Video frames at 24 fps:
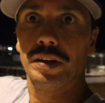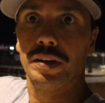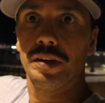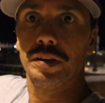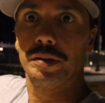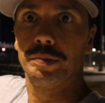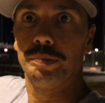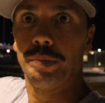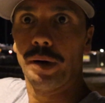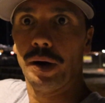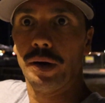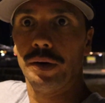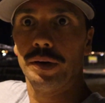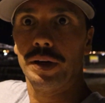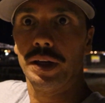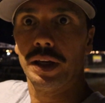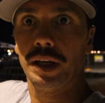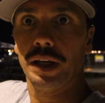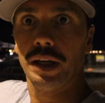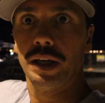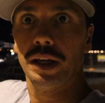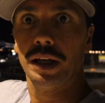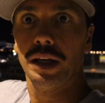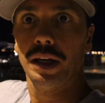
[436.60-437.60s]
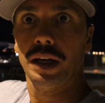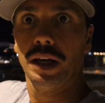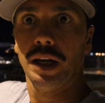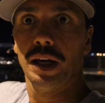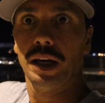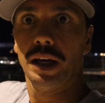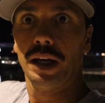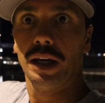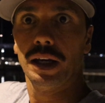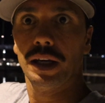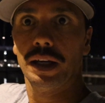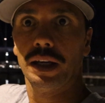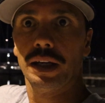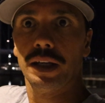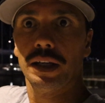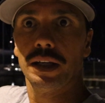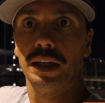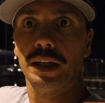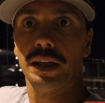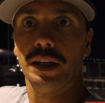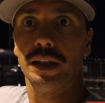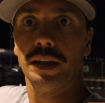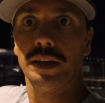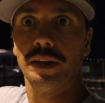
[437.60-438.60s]
of this boat here. It
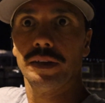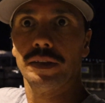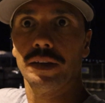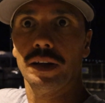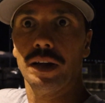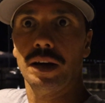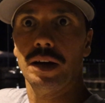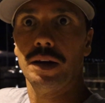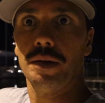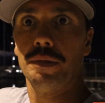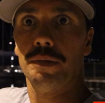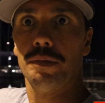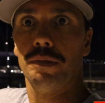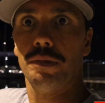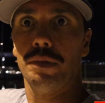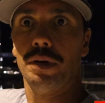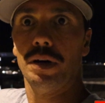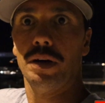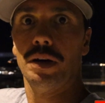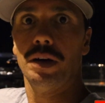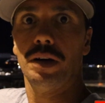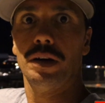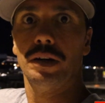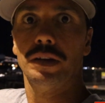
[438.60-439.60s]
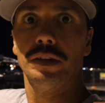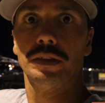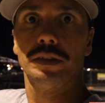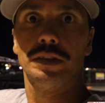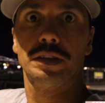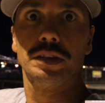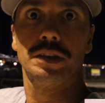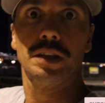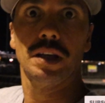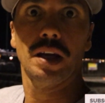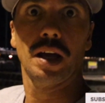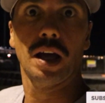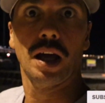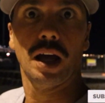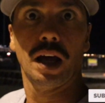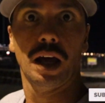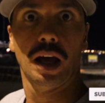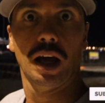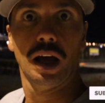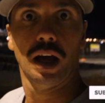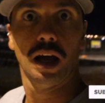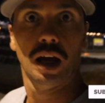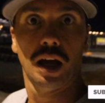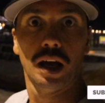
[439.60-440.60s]
is a monster.
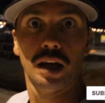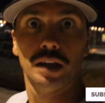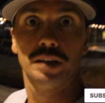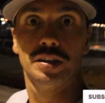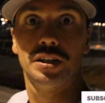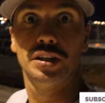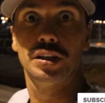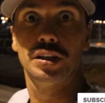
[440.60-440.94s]
It's